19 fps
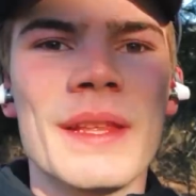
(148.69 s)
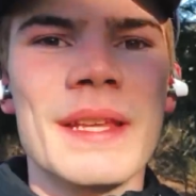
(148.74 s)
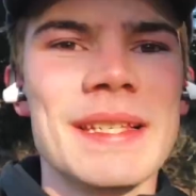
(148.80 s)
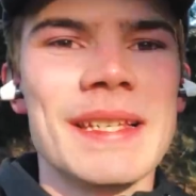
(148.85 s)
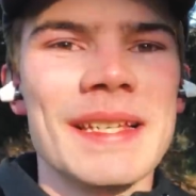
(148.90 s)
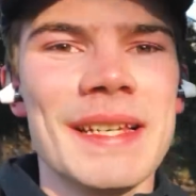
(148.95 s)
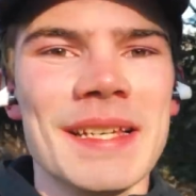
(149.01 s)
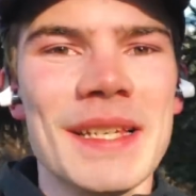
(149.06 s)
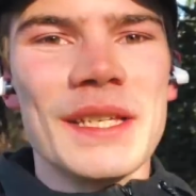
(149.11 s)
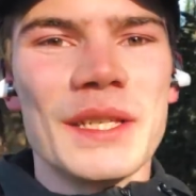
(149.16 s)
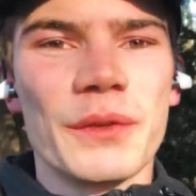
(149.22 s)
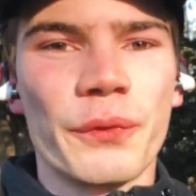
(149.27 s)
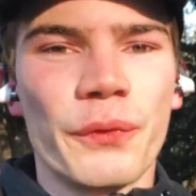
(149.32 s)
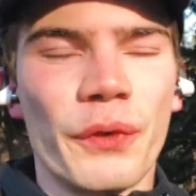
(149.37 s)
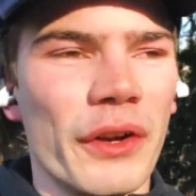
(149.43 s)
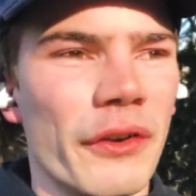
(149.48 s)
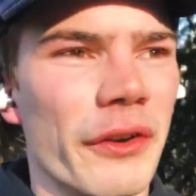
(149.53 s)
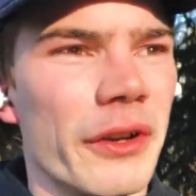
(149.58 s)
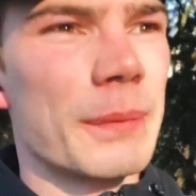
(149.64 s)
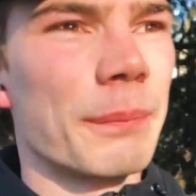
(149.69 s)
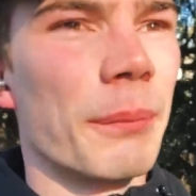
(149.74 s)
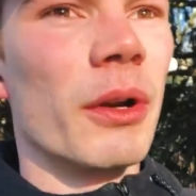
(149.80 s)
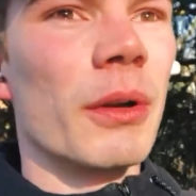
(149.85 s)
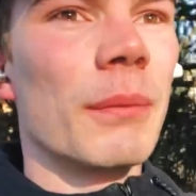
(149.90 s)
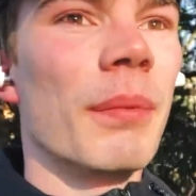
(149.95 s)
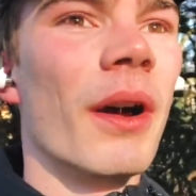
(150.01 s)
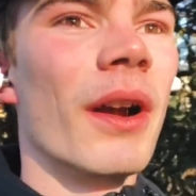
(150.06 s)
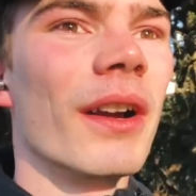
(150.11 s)
This is
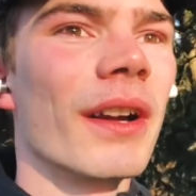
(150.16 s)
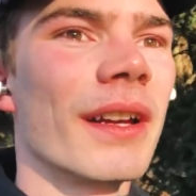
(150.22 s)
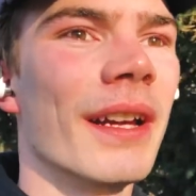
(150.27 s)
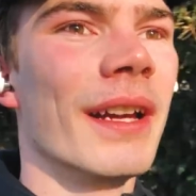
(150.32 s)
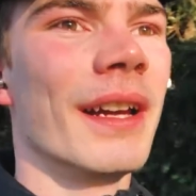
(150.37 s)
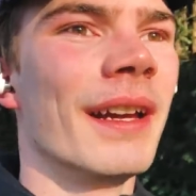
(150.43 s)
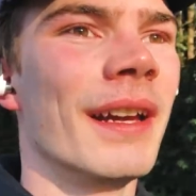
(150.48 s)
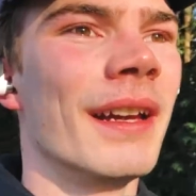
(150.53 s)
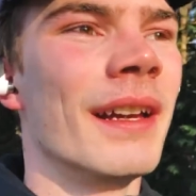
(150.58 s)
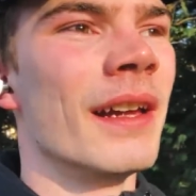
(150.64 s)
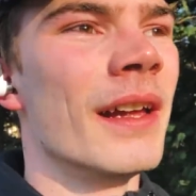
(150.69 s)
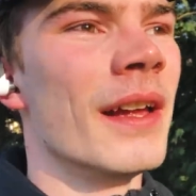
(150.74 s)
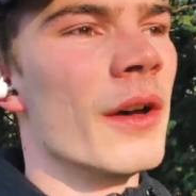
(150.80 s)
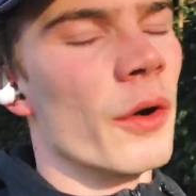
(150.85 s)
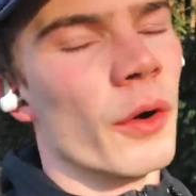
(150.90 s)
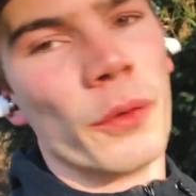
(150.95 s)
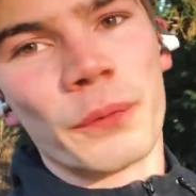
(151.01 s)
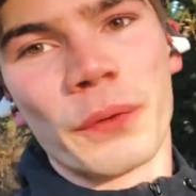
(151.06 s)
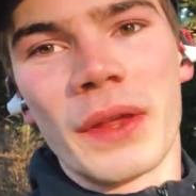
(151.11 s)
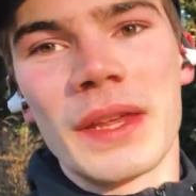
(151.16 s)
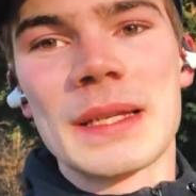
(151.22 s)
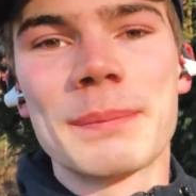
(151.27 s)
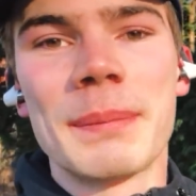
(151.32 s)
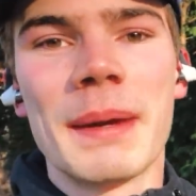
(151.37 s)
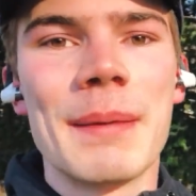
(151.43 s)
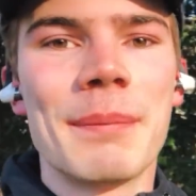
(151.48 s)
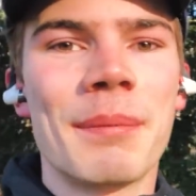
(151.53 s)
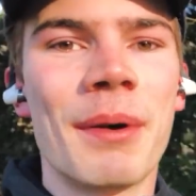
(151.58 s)
Frederiksberg Park, or
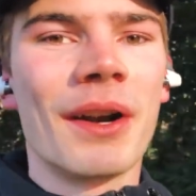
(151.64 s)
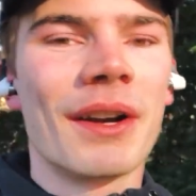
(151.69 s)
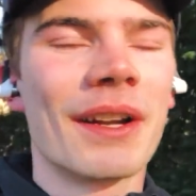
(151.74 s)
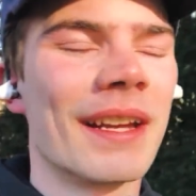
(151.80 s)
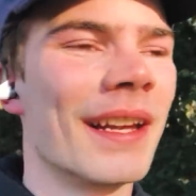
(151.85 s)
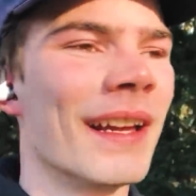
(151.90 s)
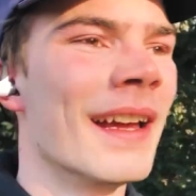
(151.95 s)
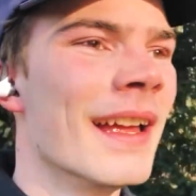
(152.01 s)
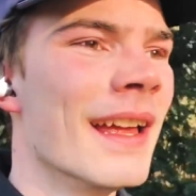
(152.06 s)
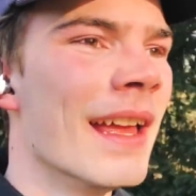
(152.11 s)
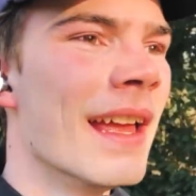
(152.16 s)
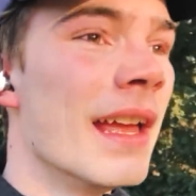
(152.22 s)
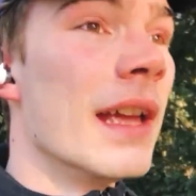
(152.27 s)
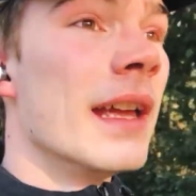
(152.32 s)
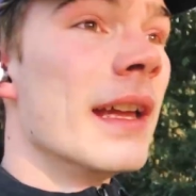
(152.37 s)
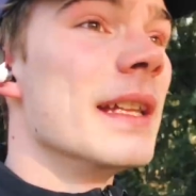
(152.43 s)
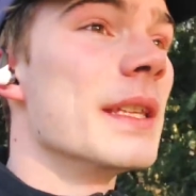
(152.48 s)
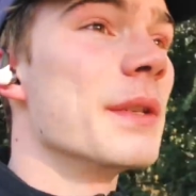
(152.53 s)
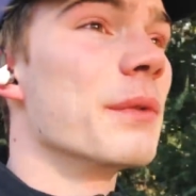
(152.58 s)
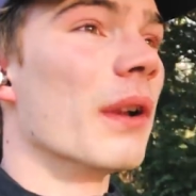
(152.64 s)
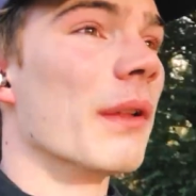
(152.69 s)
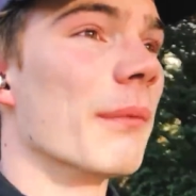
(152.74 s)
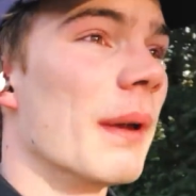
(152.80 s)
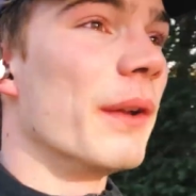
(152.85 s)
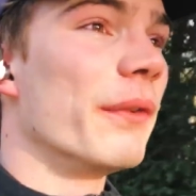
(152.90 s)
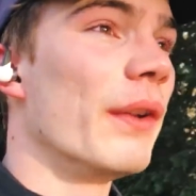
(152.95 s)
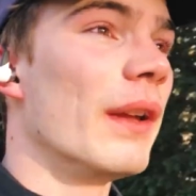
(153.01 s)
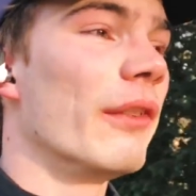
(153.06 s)
Frederiksberg Park. It's one of
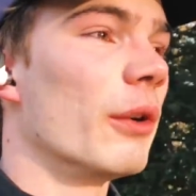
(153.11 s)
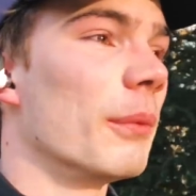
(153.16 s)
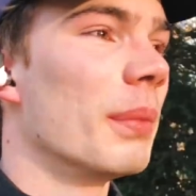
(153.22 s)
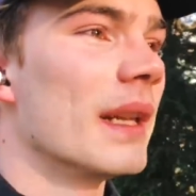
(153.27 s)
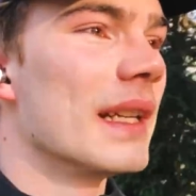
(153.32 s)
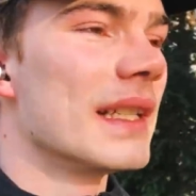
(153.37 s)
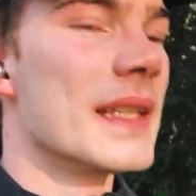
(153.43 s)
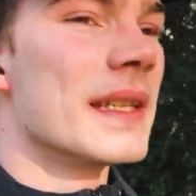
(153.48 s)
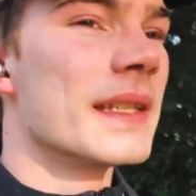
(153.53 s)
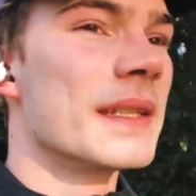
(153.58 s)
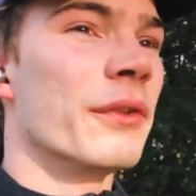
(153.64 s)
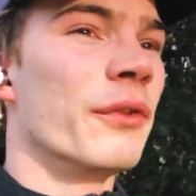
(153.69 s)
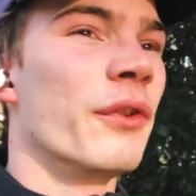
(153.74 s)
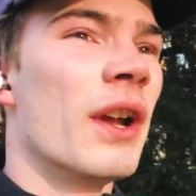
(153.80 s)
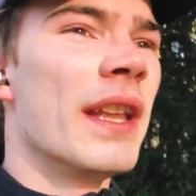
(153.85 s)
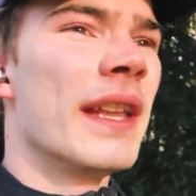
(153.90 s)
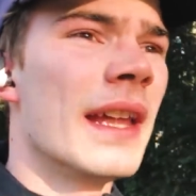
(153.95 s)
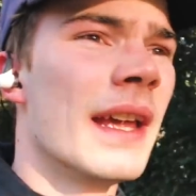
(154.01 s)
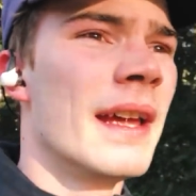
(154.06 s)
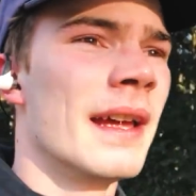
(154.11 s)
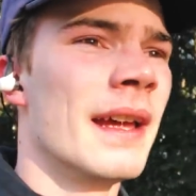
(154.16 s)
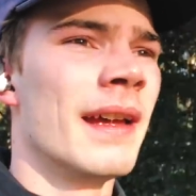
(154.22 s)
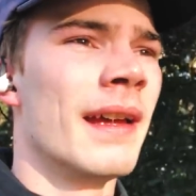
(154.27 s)
my favorite places to run,